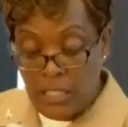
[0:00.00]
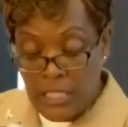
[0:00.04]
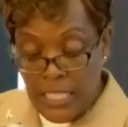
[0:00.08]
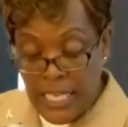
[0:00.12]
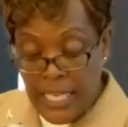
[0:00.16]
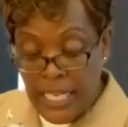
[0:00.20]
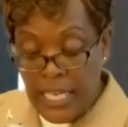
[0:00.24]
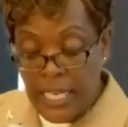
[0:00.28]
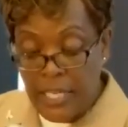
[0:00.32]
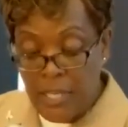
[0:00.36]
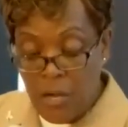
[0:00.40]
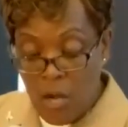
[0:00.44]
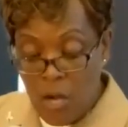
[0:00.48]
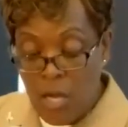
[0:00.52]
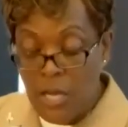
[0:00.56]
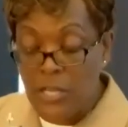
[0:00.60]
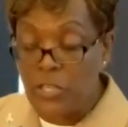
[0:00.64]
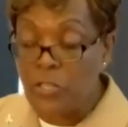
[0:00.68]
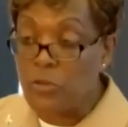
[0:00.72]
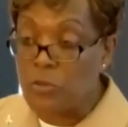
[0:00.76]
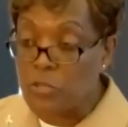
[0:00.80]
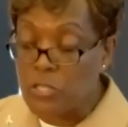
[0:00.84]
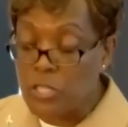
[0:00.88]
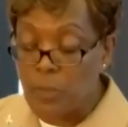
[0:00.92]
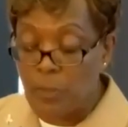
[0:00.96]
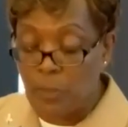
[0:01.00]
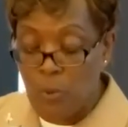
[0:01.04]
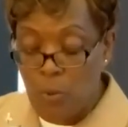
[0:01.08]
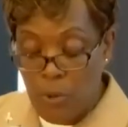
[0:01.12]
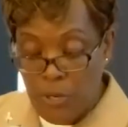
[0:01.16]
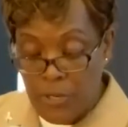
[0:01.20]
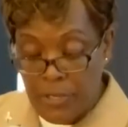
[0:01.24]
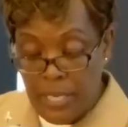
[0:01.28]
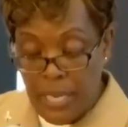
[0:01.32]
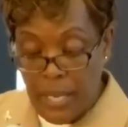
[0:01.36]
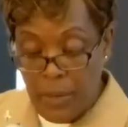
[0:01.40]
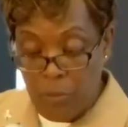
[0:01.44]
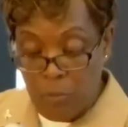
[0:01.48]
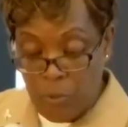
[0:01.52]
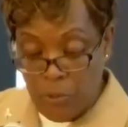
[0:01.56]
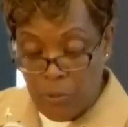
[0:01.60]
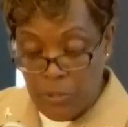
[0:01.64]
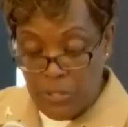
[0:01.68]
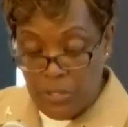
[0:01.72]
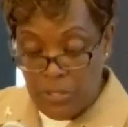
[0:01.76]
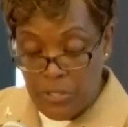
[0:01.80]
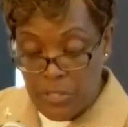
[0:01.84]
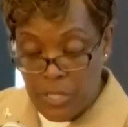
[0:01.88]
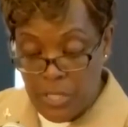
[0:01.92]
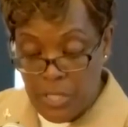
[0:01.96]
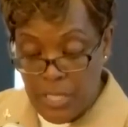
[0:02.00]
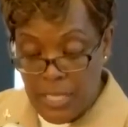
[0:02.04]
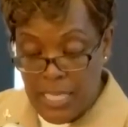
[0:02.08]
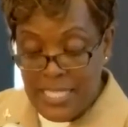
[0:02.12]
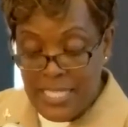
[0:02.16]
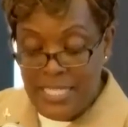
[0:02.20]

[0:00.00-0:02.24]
Lean on your support networks.